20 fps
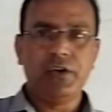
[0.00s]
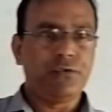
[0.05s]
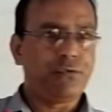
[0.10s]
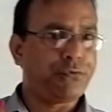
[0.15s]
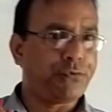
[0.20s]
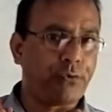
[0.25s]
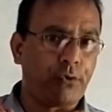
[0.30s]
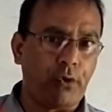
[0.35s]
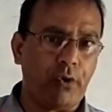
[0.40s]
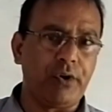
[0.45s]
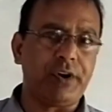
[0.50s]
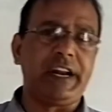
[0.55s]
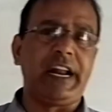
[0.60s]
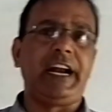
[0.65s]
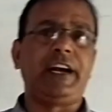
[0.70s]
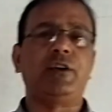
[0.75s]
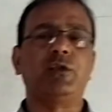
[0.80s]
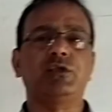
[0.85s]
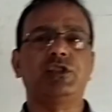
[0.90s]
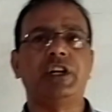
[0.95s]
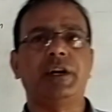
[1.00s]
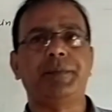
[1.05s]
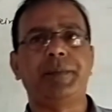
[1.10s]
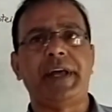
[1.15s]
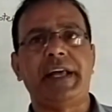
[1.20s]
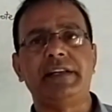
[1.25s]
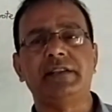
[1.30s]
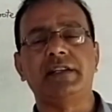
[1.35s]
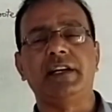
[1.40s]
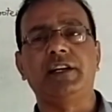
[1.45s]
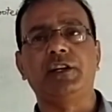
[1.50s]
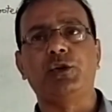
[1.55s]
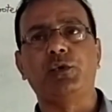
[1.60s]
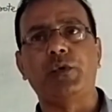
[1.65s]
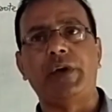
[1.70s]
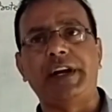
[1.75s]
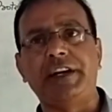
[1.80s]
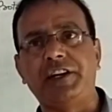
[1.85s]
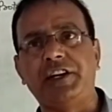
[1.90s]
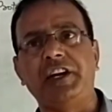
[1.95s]
4 nitrogen bases and
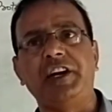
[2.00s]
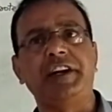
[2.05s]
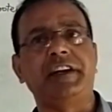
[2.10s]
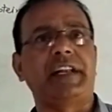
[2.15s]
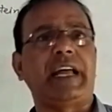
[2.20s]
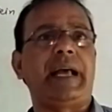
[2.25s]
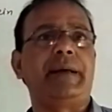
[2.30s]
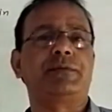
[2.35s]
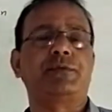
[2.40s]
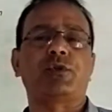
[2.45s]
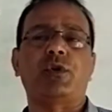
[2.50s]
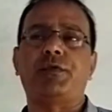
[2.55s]
20 types